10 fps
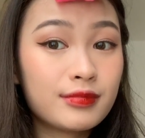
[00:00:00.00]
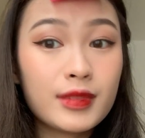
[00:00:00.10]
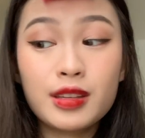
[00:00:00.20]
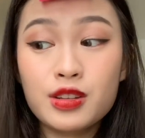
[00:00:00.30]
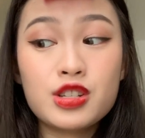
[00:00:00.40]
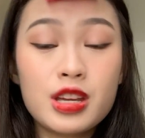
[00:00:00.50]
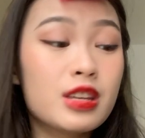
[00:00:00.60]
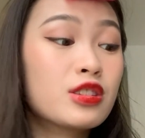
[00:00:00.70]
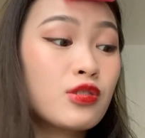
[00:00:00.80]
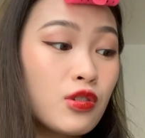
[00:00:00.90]
And the shade
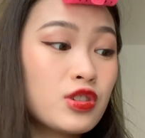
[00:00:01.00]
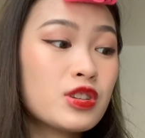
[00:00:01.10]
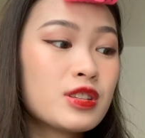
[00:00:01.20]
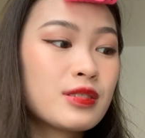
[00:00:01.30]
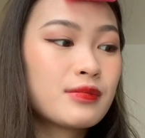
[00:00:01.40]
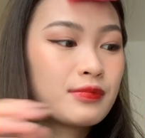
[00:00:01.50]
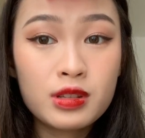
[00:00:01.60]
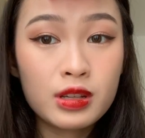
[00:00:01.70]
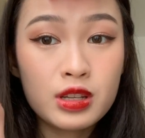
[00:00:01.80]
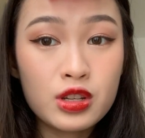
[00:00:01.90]
is gorgeous. Use
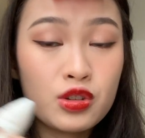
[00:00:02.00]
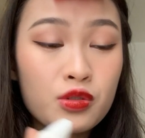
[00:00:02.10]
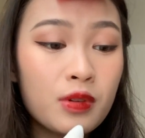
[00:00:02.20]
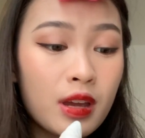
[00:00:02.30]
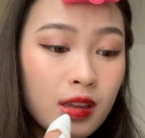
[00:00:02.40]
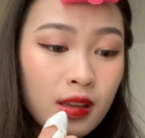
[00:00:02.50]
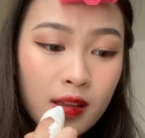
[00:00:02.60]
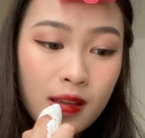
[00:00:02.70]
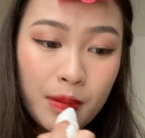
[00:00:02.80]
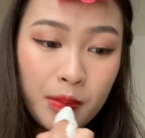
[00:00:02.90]
a tissue and
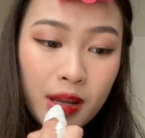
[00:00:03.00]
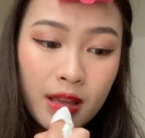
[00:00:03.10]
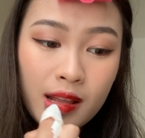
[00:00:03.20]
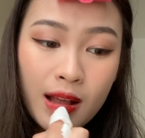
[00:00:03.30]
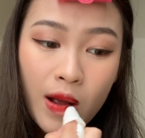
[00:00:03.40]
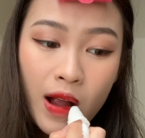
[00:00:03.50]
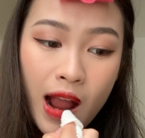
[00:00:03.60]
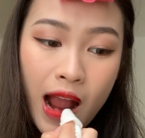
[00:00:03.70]
blend it out.